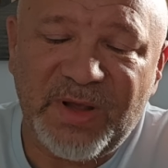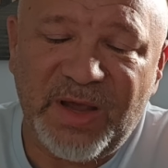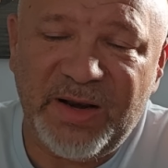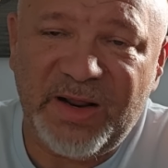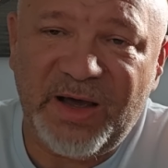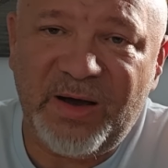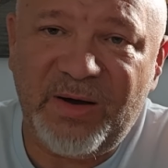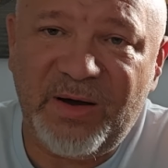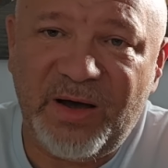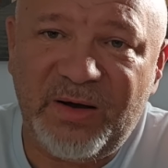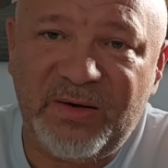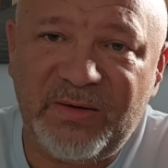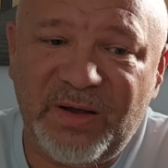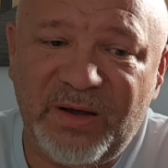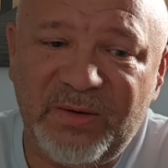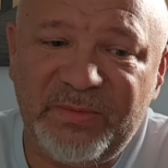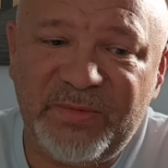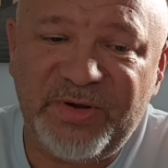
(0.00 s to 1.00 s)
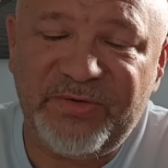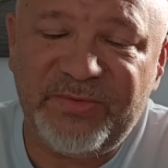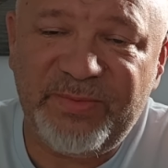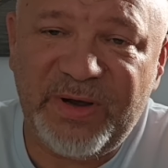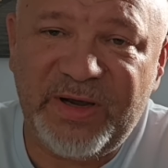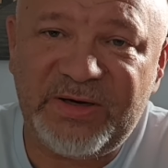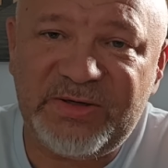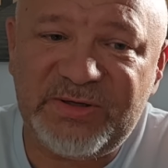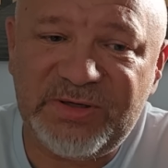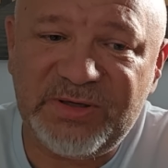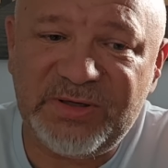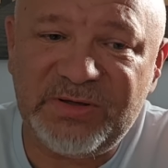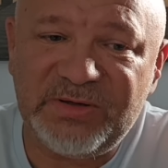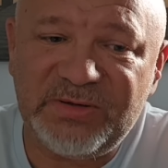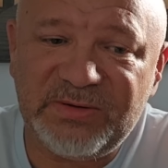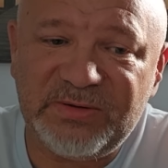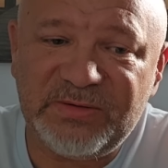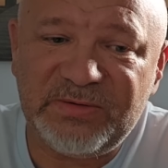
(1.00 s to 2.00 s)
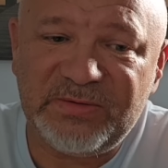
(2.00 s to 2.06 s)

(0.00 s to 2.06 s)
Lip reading: And I'll almost bet you